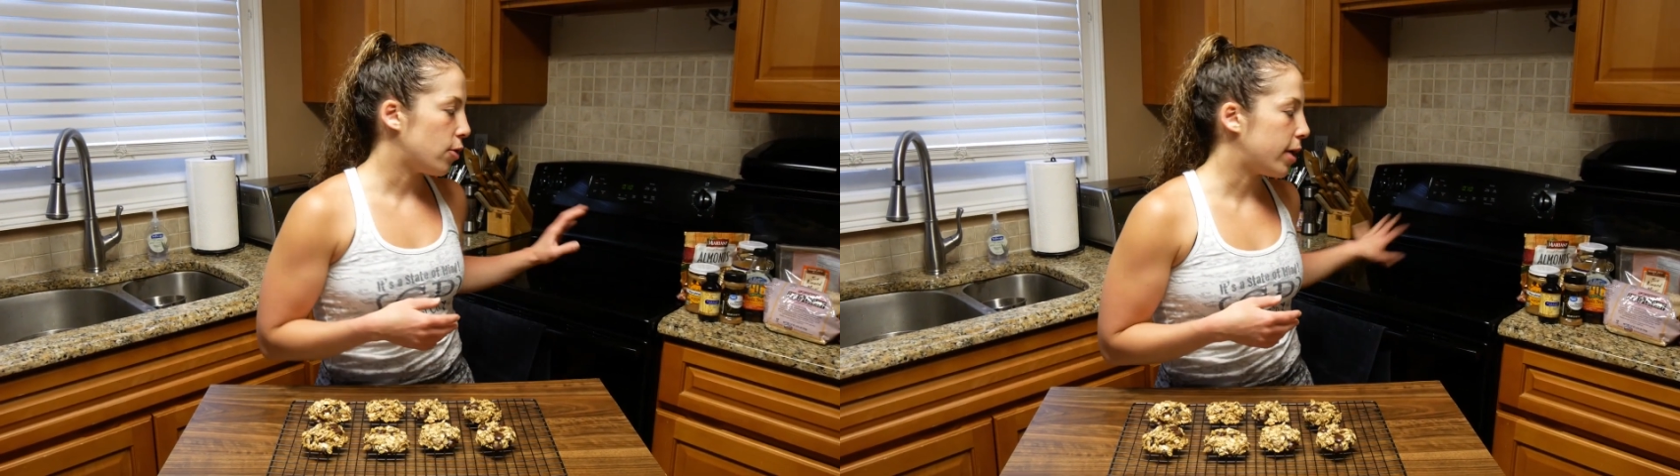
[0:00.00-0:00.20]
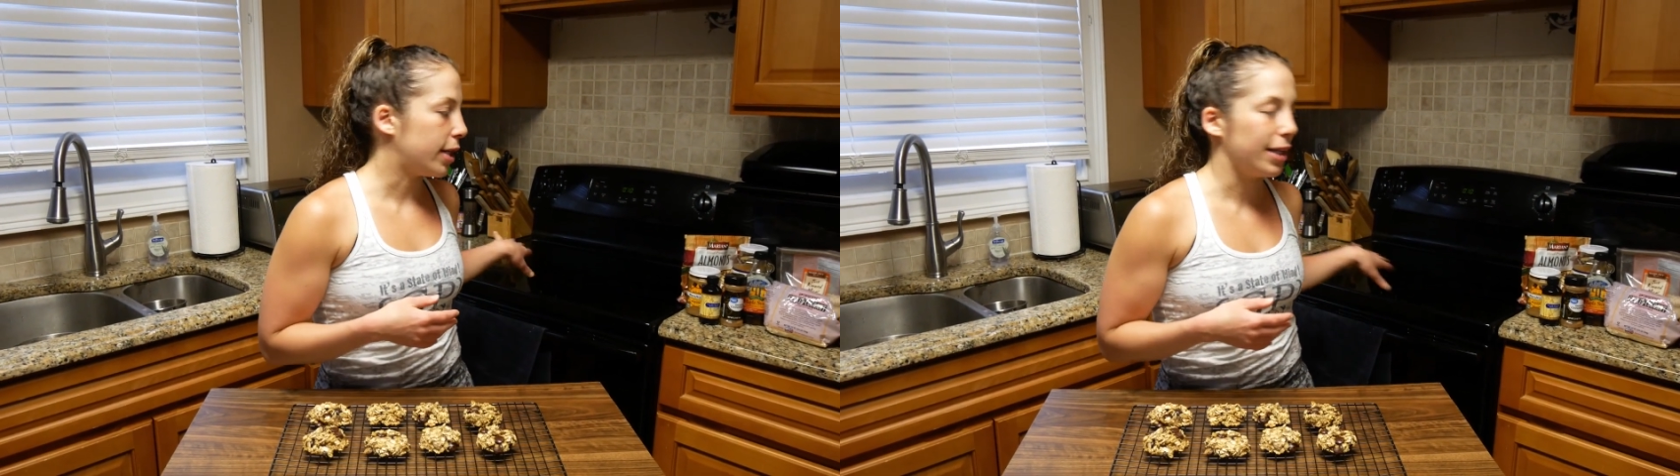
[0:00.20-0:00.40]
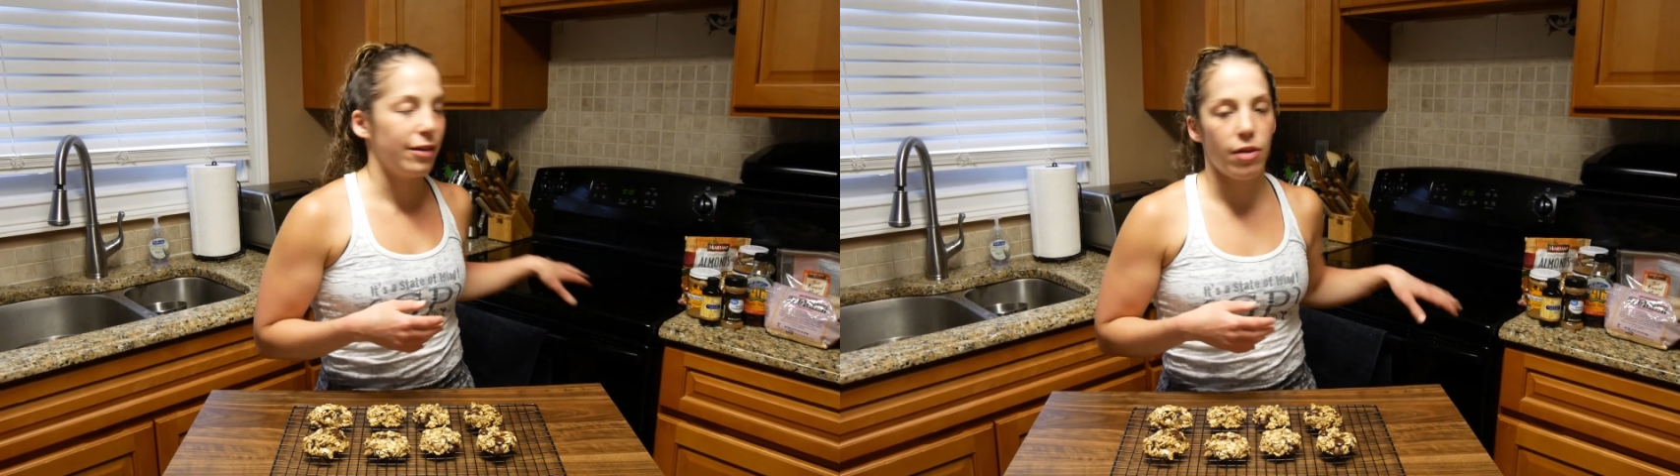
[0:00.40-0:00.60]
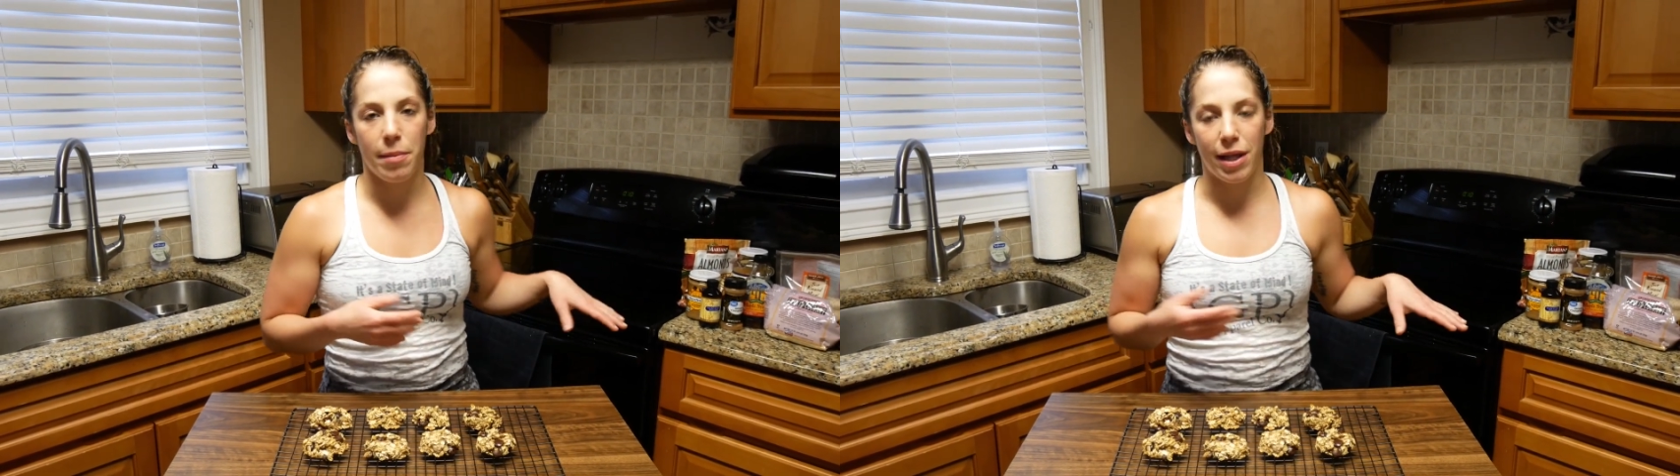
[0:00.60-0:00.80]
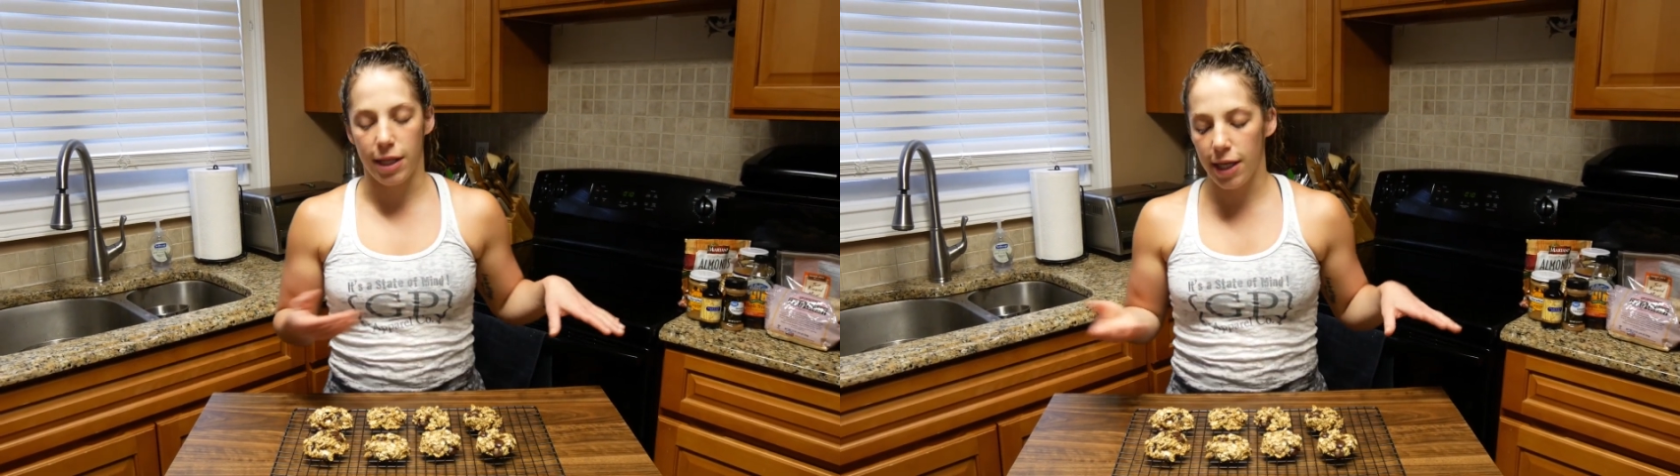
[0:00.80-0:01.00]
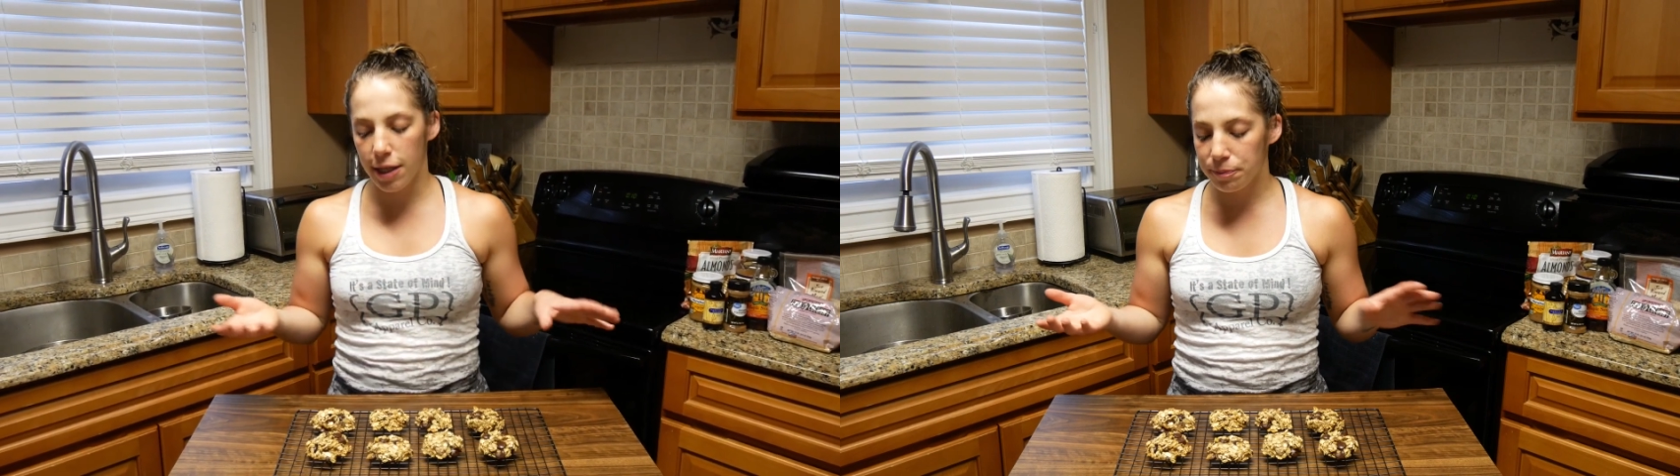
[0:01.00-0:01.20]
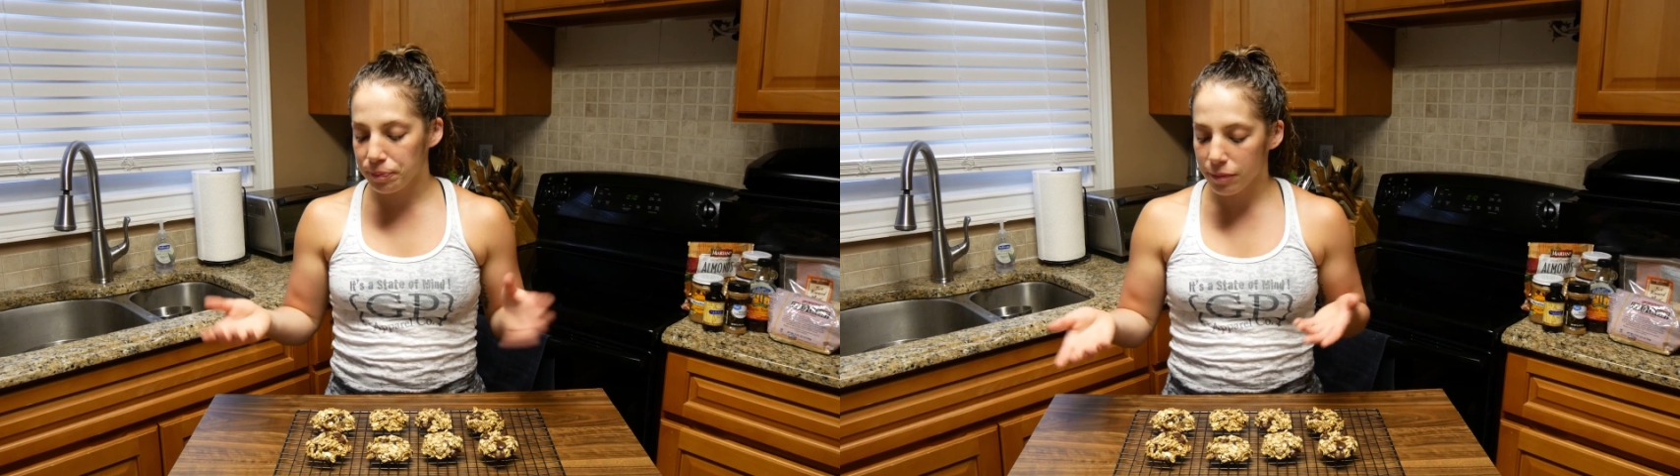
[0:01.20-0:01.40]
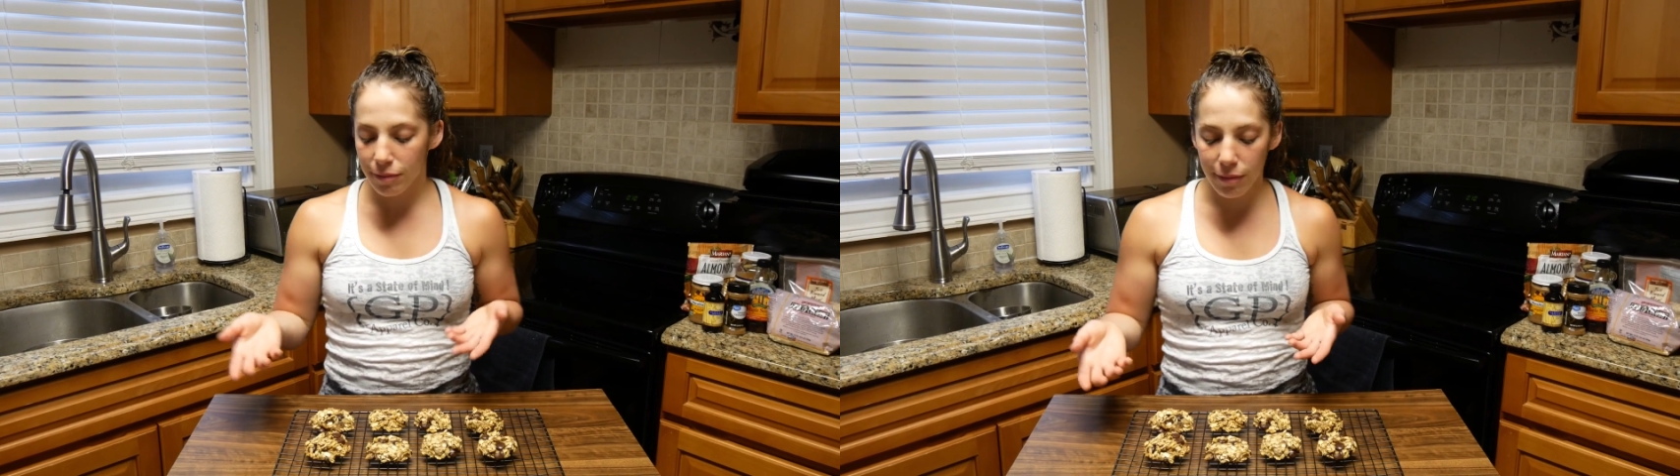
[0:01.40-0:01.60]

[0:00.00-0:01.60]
You don't want to leave them on the heat.